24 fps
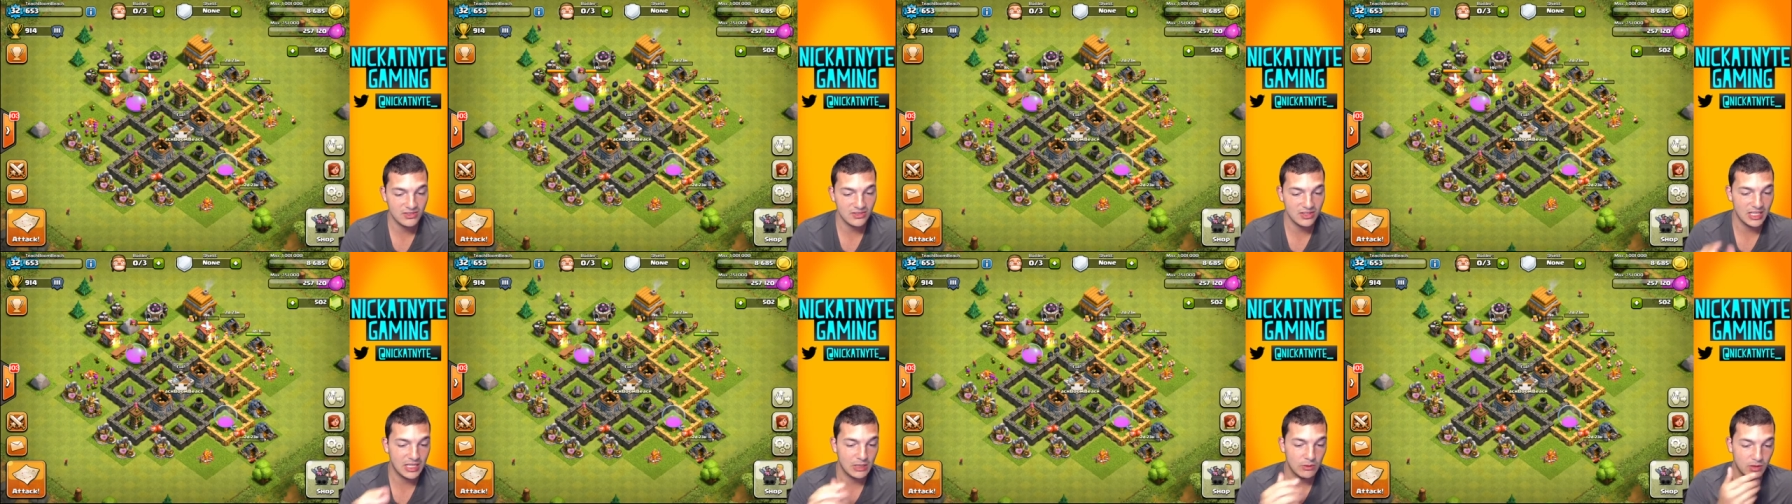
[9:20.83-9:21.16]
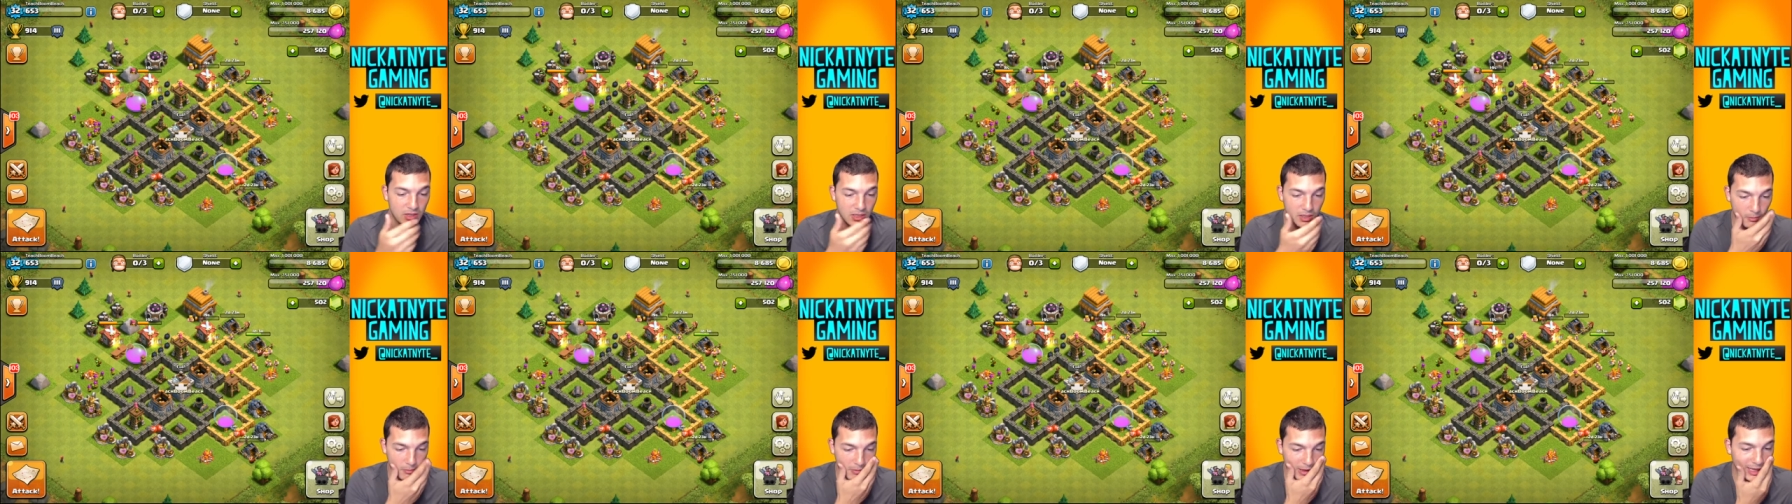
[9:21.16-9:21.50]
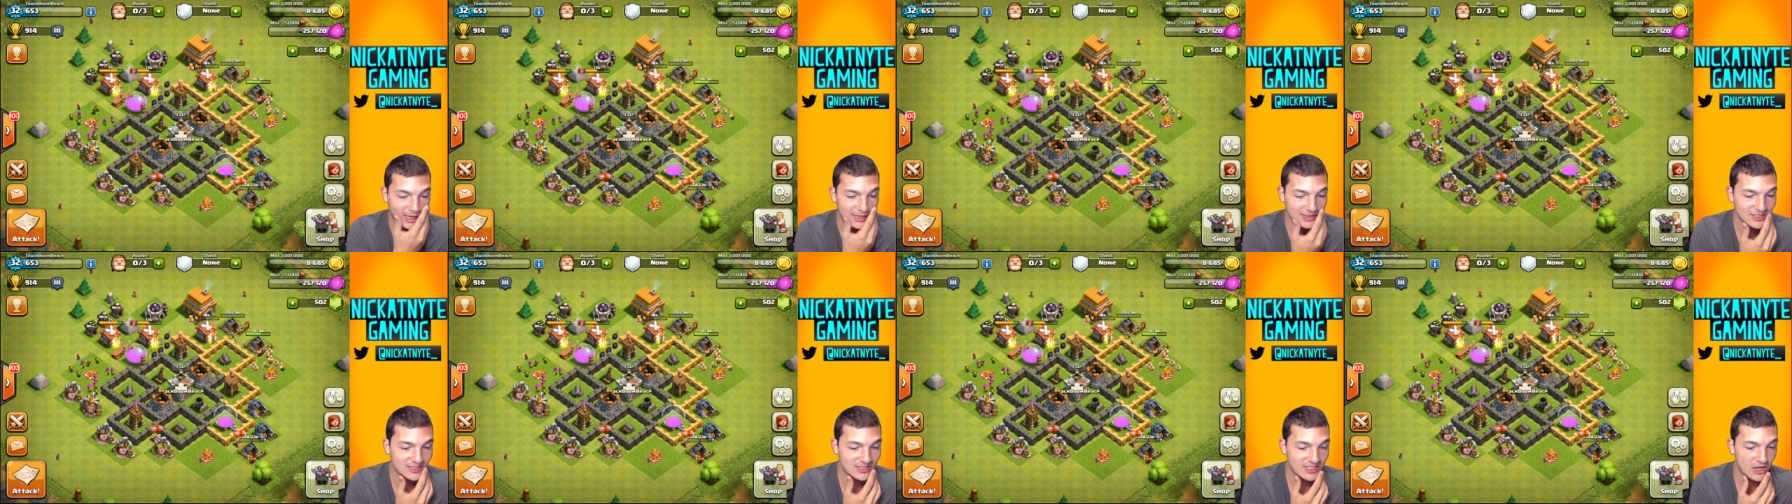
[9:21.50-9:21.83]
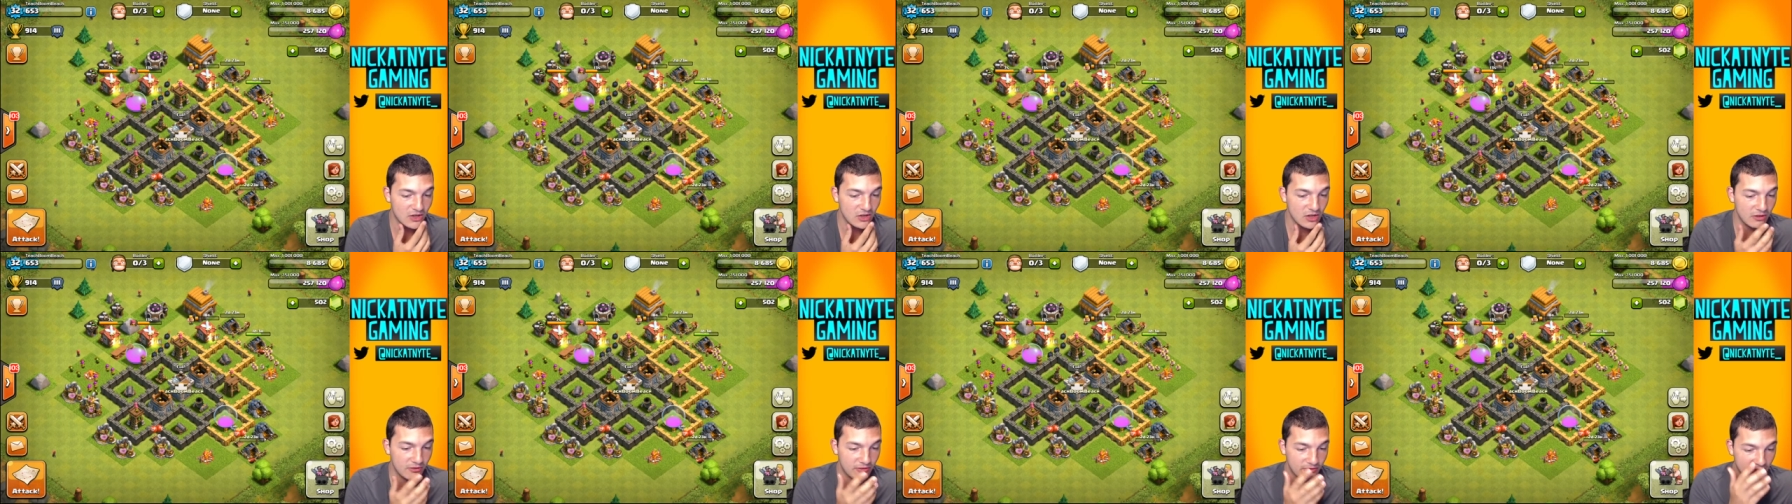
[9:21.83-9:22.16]
and then we're going to max this
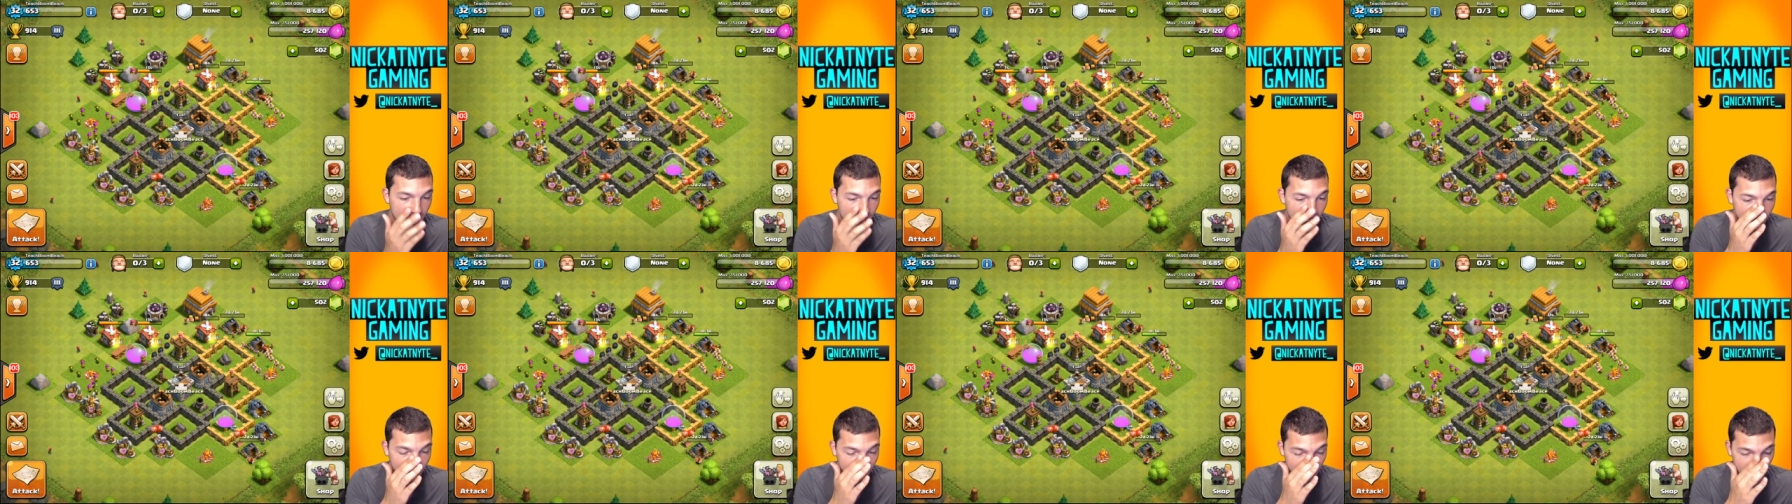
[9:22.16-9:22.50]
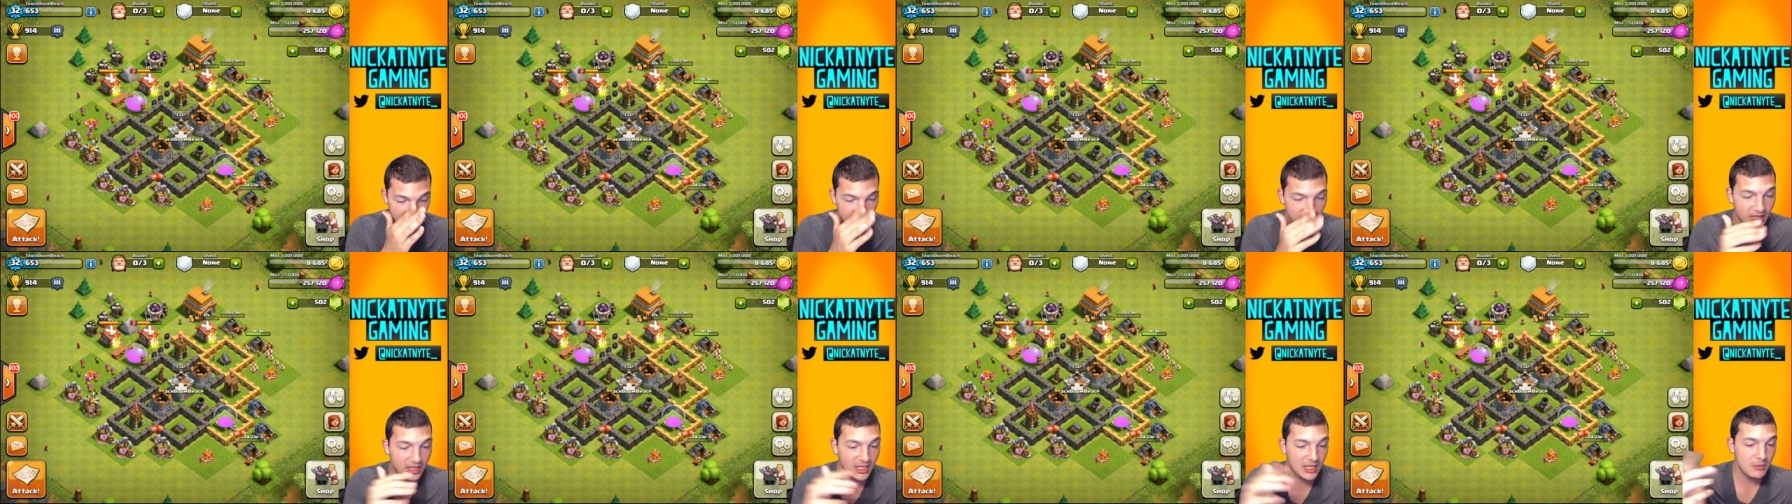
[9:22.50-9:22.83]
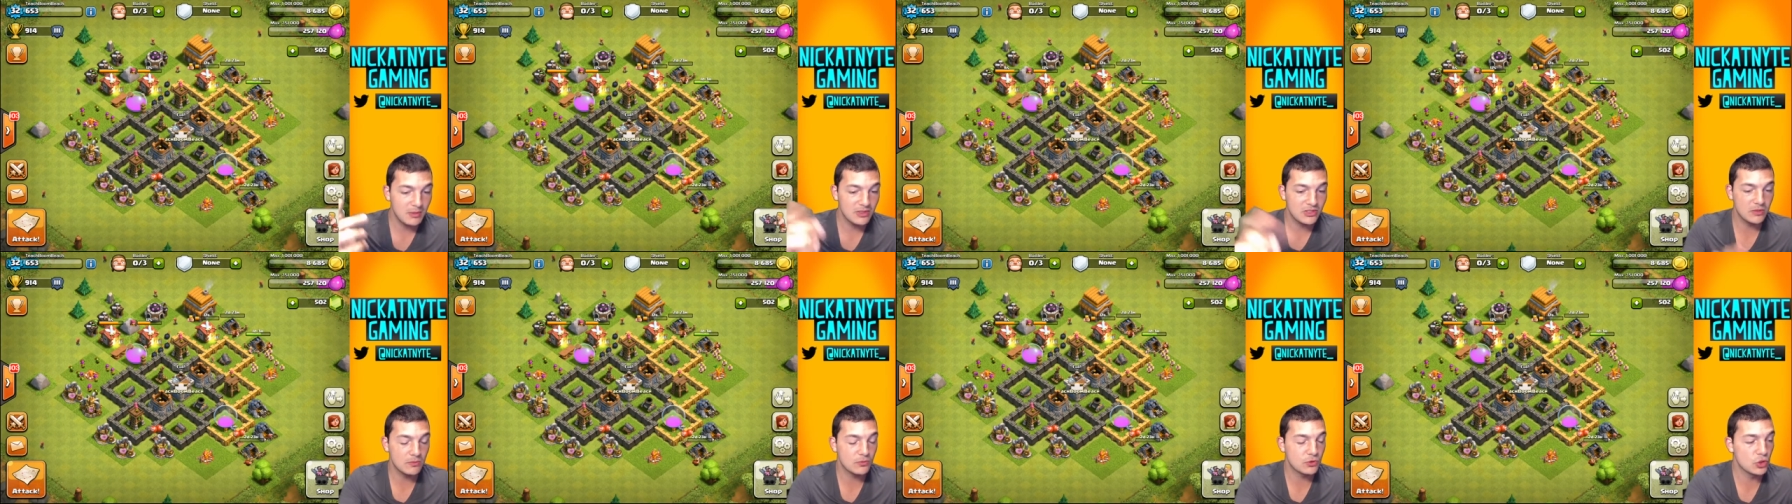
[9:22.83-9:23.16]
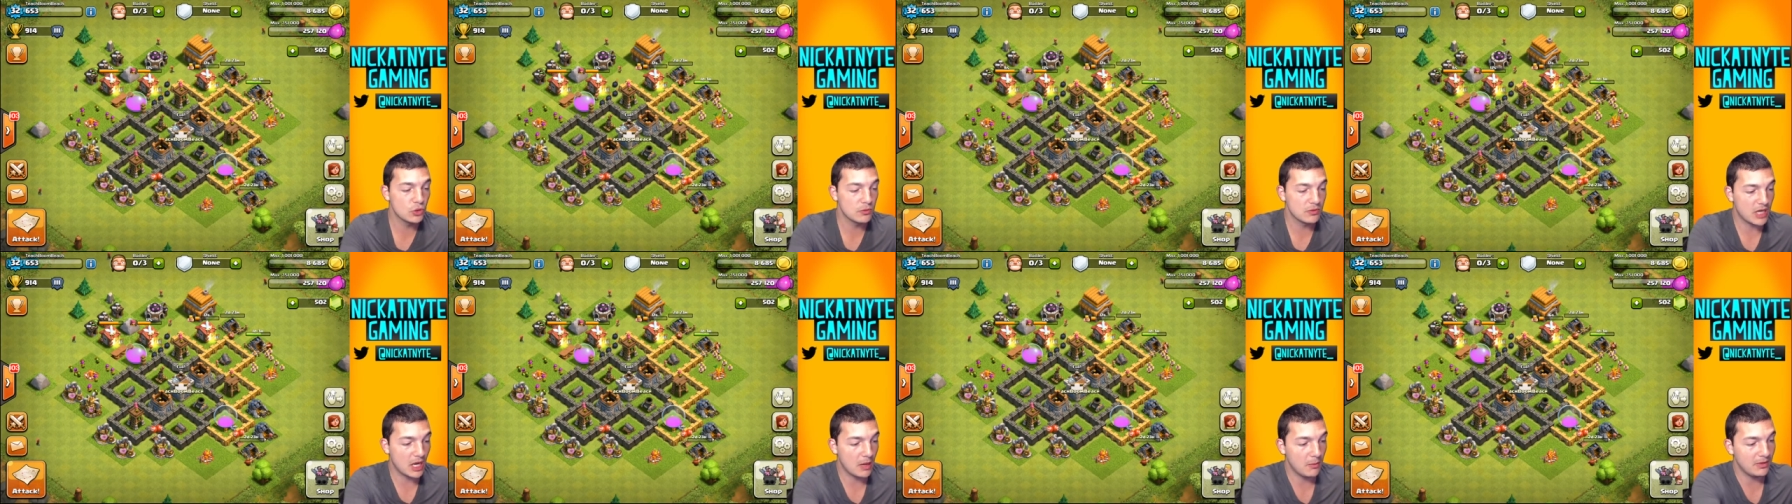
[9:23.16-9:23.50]
Town Hall 5. Give me some
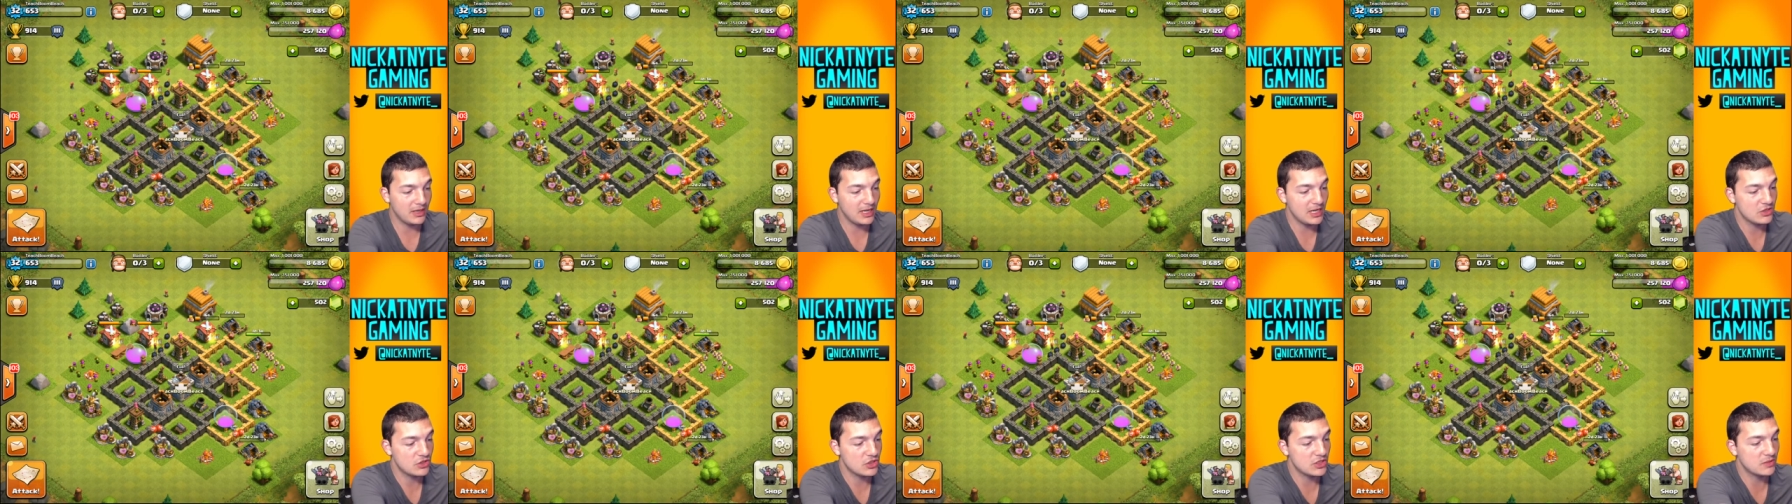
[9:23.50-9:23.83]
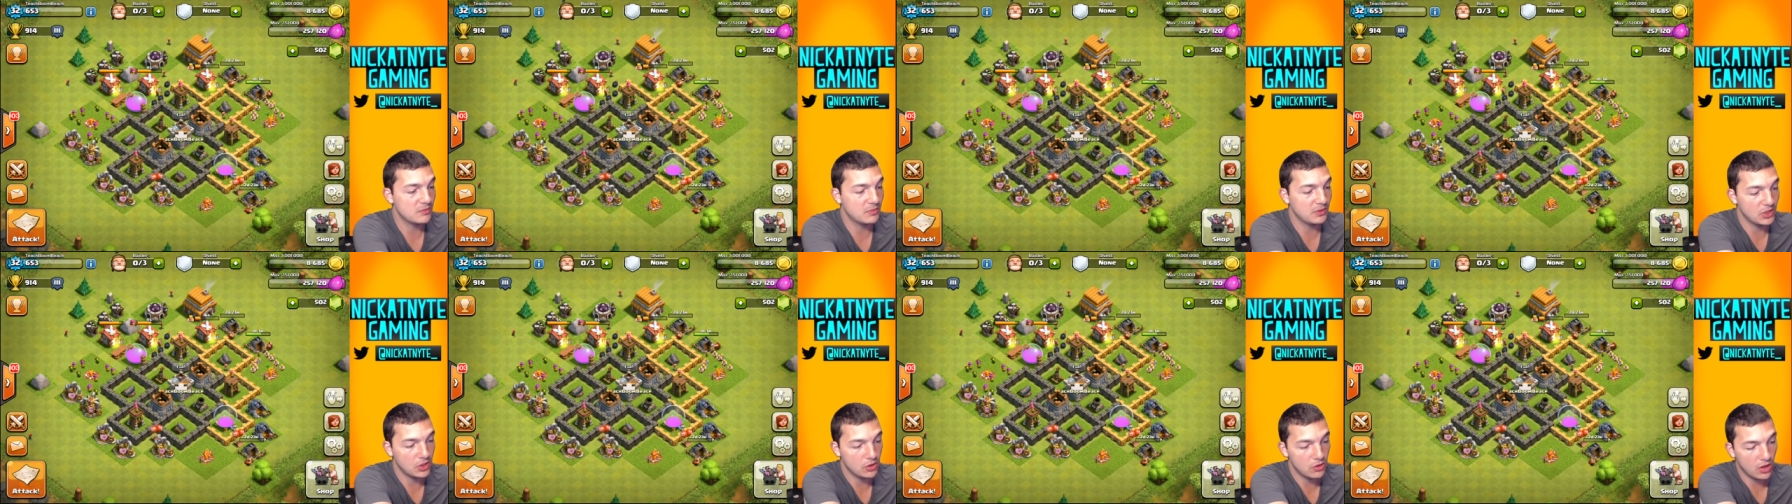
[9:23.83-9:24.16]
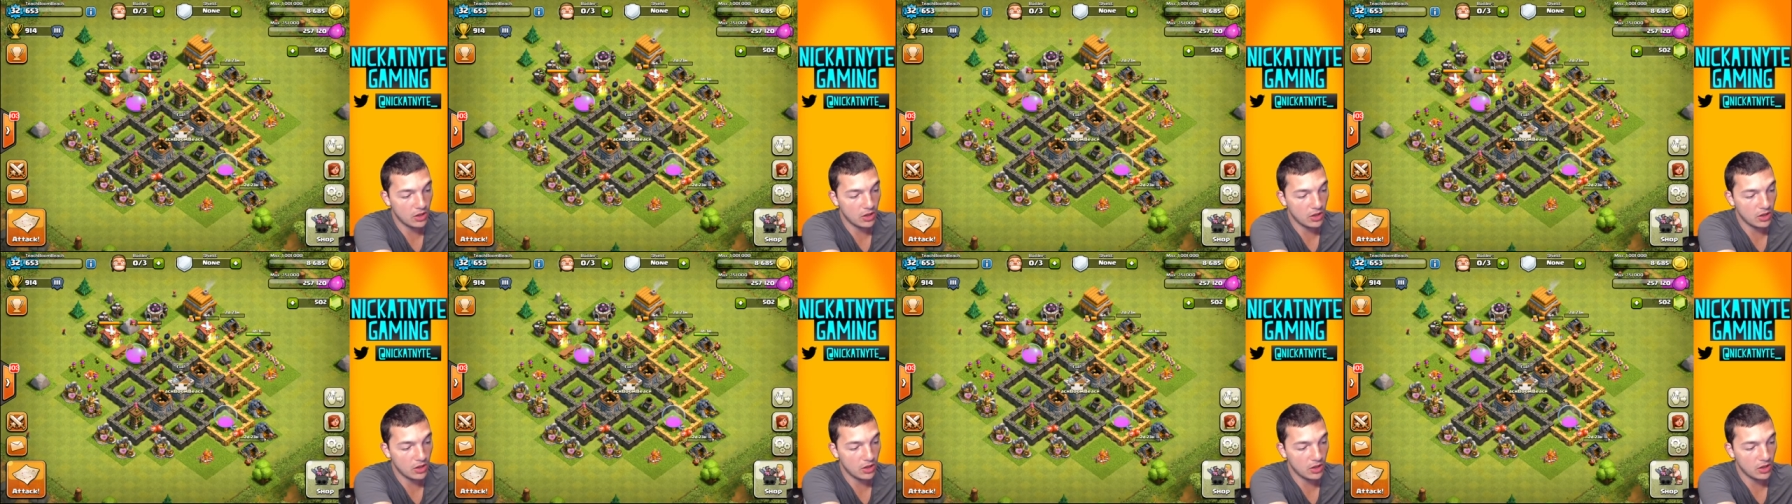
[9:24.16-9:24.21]
troop combinations below.